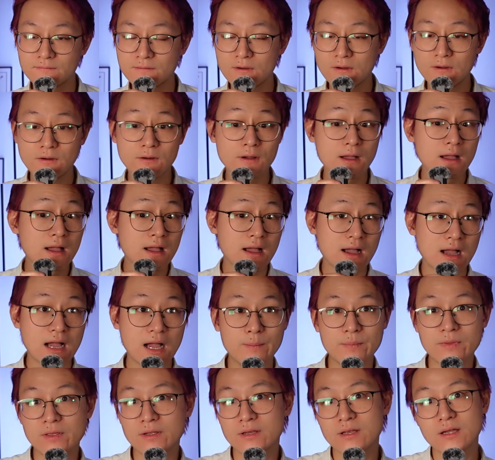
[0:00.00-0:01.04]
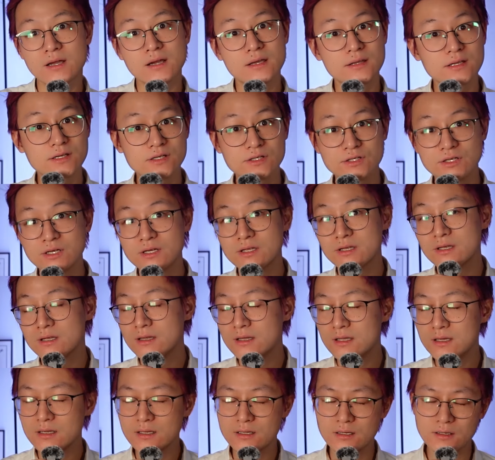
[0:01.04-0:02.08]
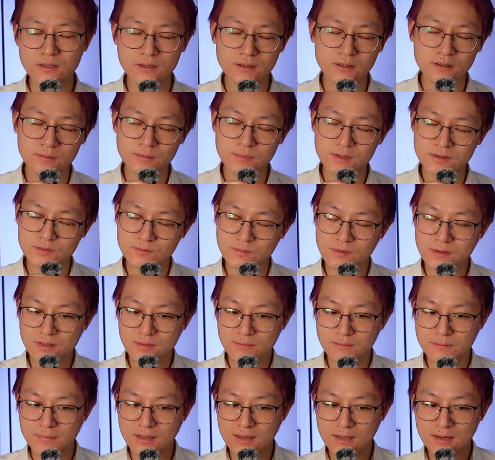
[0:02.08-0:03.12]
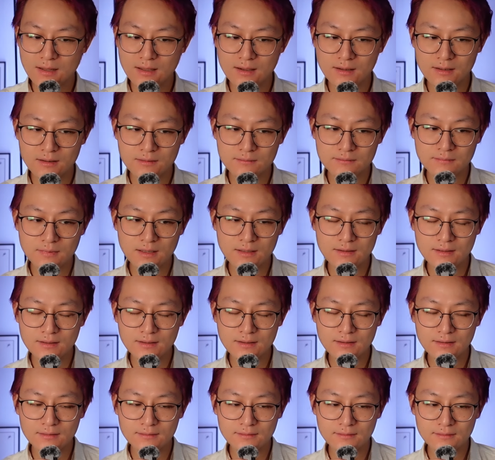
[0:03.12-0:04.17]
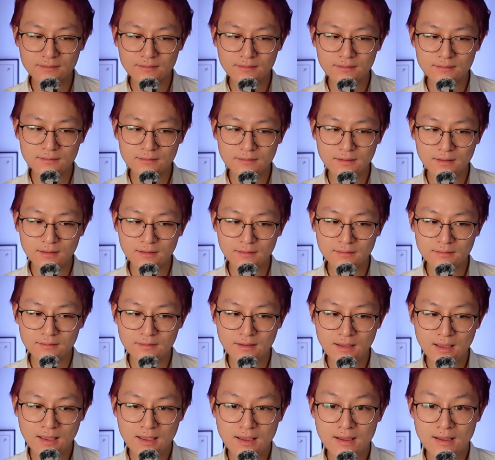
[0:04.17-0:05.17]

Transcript: For I'm the kind of G that little homies wanna be like on my knees in the night.